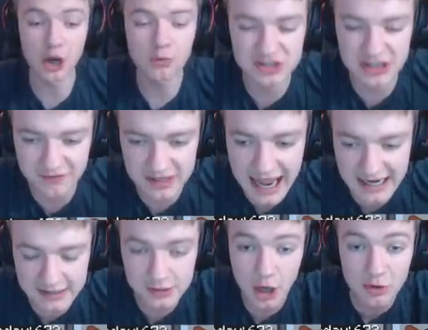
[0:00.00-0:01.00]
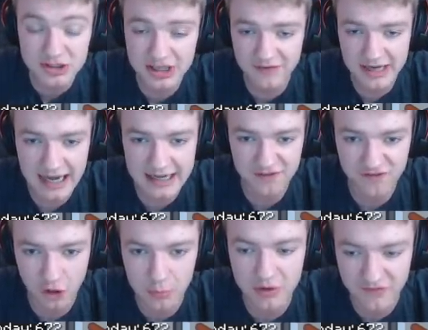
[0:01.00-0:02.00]
No one's given any
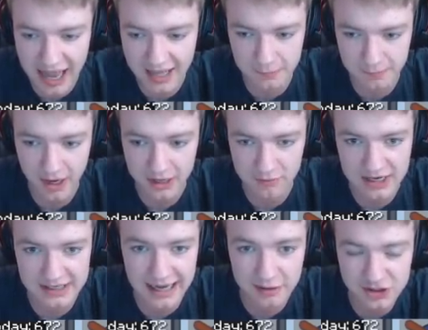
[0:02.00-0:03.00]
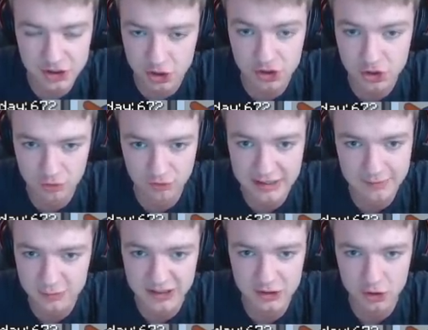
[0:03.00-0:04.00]
form of alibi right now. It's just Dream
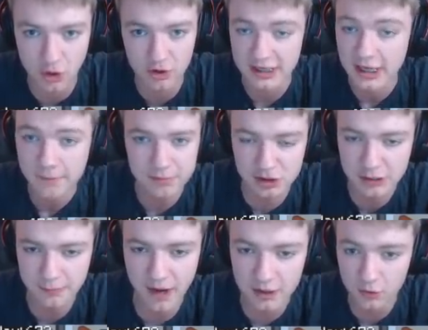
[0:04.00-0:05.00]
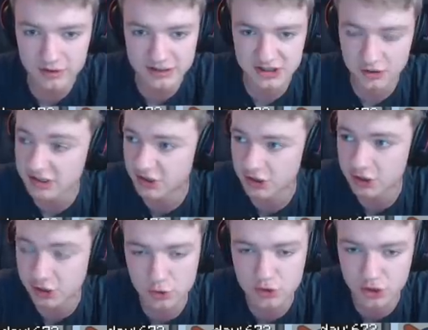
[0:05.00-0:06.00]
has been talking. PewDiePie, all he's done is
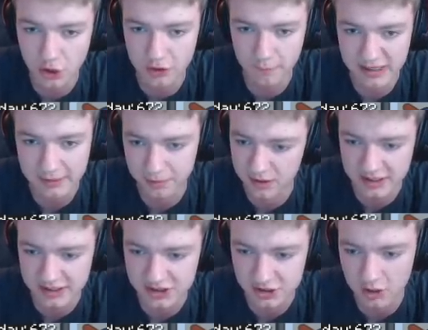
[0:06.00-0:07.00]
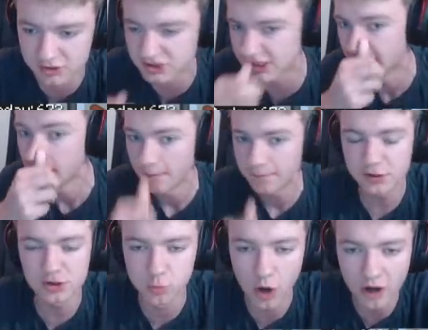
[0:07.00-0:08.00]
accuse other people, and he's not...
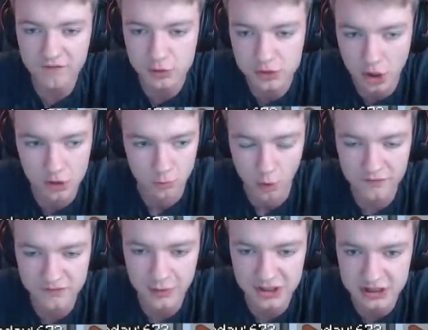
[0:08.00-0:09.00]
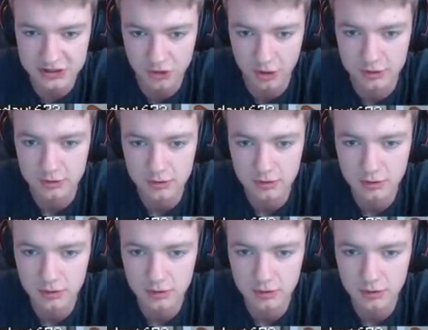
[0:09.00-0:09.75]
Pewds, what have you done? What have you actually done?